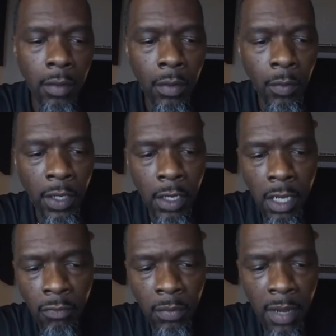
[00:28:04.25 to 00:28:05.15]
We are
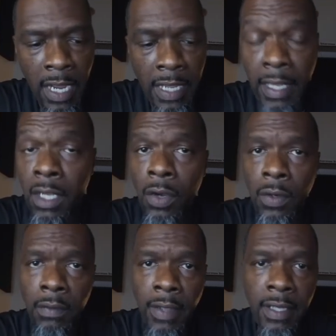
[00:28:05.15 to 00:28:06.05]
governed by a code
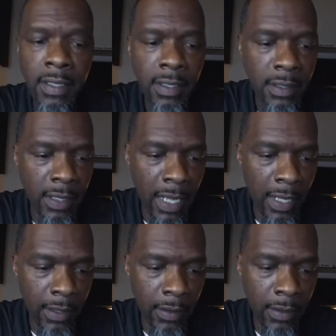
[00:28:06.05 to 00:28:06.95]
of ethics
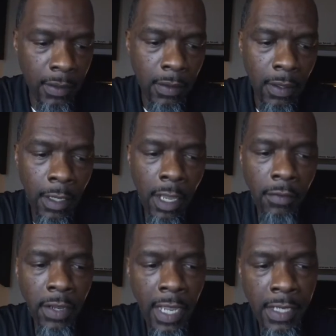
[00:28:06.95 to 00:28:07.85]
that
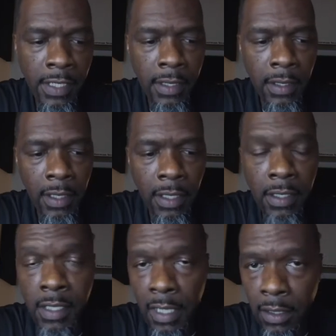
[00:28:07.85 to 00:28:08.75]
every agent in the
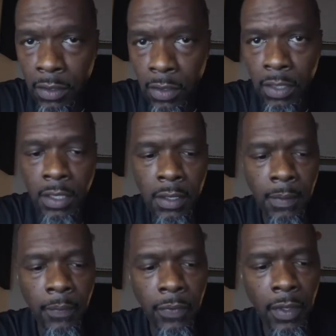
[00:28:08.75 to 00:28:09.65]
state of Georgia
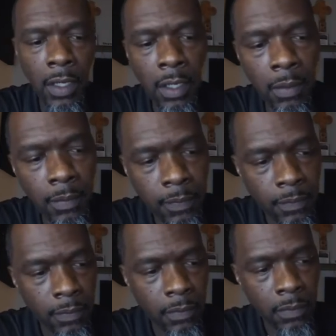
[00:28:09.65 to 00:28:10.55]

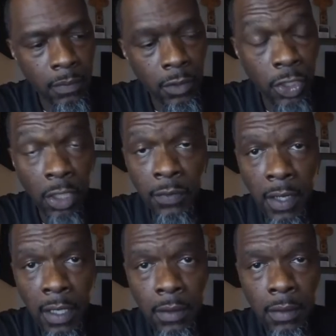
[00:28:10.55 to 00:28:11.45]
should
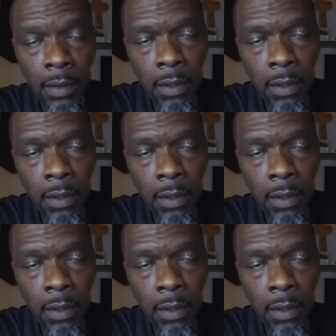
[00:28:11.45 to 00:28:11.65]
follow.